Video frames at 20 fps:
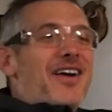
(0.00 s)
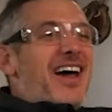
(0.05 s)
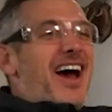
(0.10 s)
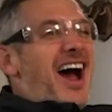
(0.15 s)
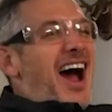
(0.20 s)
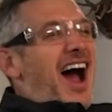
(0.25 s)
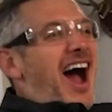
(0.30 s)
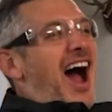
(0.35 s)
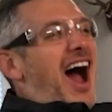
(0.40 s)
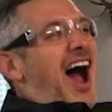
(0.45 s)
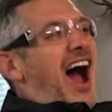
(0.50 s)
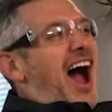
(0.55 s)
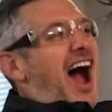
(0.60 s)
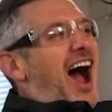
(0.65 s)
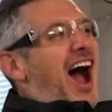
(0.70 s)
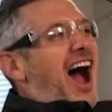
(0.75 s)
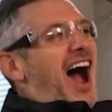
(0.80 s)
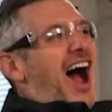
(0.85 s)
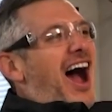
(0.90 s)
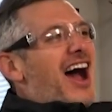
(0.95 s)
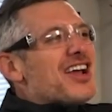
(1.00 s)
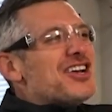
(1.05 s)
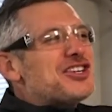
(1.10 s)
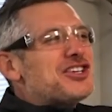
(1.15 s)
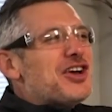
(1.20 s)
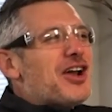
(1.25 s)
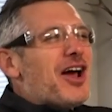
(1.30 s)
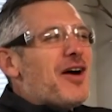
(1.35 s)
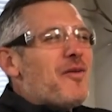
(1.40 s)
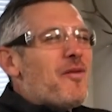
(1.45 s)
Ow. Should
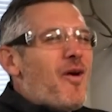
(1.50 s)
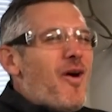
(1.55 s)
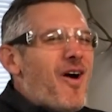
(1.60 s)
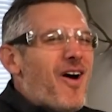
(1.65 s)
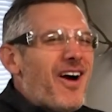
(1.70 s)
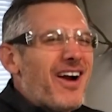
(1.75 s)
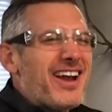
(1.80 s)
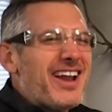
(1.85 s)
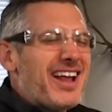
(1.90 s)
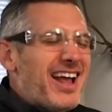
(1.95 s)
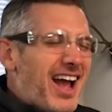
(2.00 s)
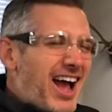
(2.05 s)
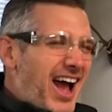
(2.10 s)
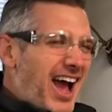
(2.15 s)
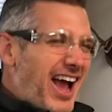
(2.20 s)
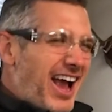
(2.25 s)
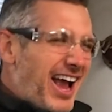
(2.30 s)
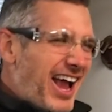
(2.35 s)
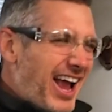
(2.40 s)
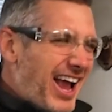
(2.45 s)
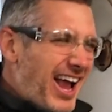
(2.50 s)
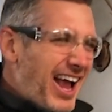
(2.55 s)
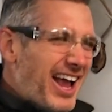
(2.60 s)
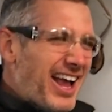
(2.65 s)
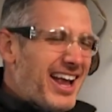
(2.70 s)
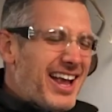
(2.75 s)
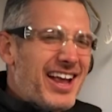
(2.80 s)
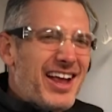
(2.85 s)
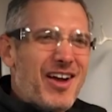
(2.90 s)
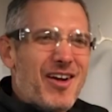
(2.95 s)
have worn
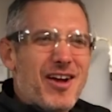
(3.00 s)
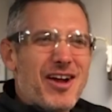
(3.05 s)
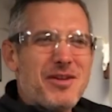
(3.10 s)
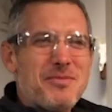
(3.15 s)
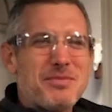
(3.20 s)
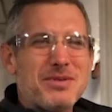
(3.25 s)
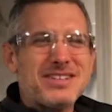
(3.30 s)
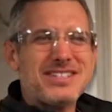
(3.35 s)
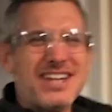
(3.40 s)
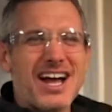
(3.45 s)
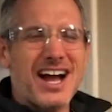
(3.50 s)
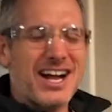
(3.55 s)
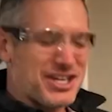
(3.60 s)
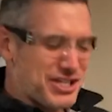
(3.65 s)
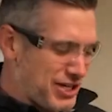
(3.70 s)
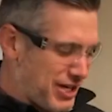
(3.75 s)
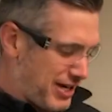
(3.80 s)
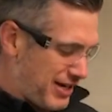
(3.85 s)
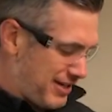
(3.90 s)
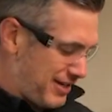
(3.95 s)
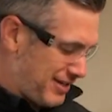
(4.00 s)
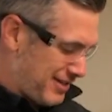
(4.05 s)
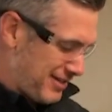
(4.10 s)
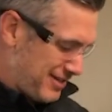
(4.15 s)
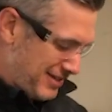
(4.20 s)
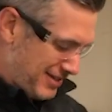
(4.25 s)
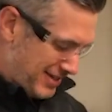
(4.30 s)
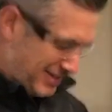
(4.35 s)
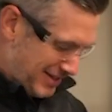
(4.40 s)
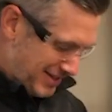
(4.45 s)
hearing protection.
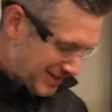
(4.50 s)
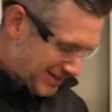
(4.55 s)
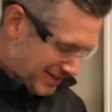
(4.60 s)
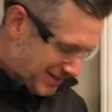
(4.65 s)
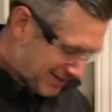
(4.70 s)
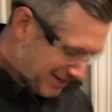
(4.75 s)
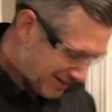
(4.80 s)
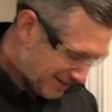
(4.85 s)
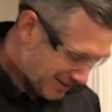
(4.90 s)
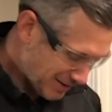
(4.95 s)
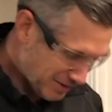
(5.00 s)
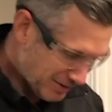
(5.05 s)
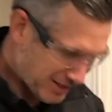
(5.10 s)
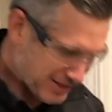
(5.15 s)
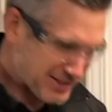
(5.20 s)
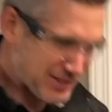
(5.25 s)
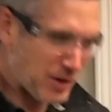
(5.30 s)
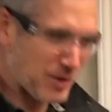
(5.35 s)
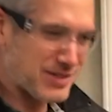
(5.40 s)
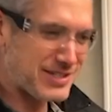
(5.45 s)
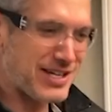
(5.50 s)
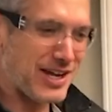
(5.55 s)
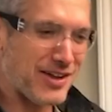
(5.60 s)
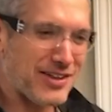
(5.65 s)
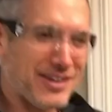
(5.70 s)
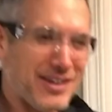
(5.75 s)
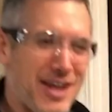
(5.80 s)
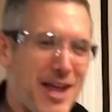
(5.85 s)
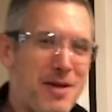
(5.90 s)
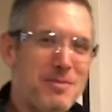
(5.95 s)
Let's go tell the
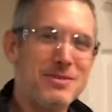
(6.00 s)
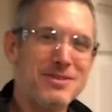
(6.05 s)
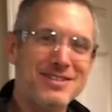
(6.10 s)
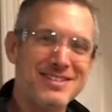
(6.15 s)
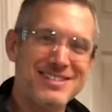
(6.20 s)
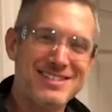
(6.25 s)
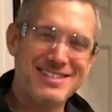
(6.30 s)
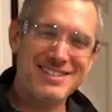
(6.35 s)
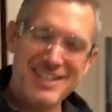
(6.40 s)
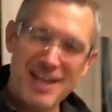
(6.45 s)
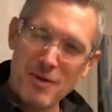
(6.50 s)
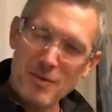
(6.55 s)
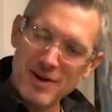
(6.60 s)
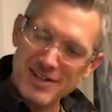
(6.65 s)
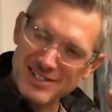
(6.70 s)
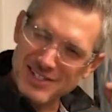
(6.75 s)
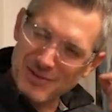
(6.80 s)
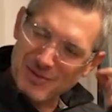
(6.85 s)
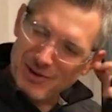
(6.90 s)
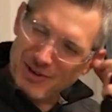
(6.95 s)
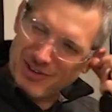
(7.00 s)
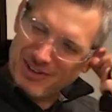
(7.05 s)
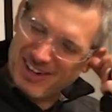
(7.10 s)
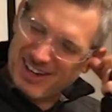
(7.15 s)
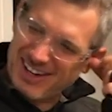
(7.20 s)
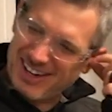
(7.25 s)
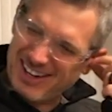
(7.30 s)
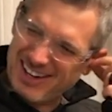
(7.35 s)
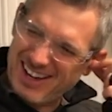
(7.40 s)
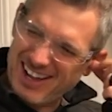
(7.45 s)
neighbors that wasn't a real gun.